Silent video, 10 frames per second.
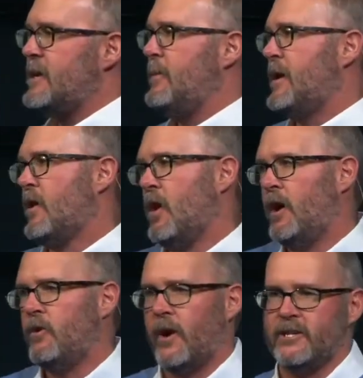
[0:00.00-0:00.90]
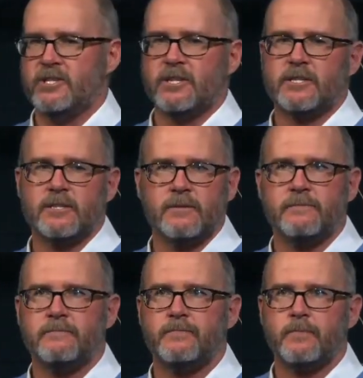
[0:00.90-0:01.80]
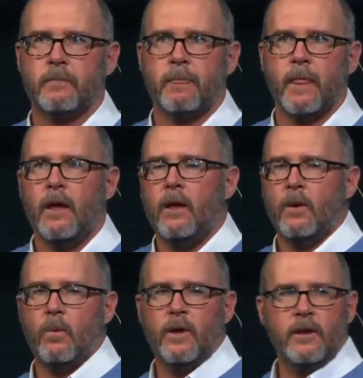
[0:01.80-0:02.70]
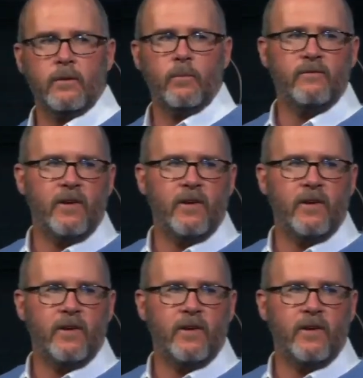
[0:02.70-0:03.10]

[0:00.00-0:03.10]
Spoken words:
to be a little unrighteous, when we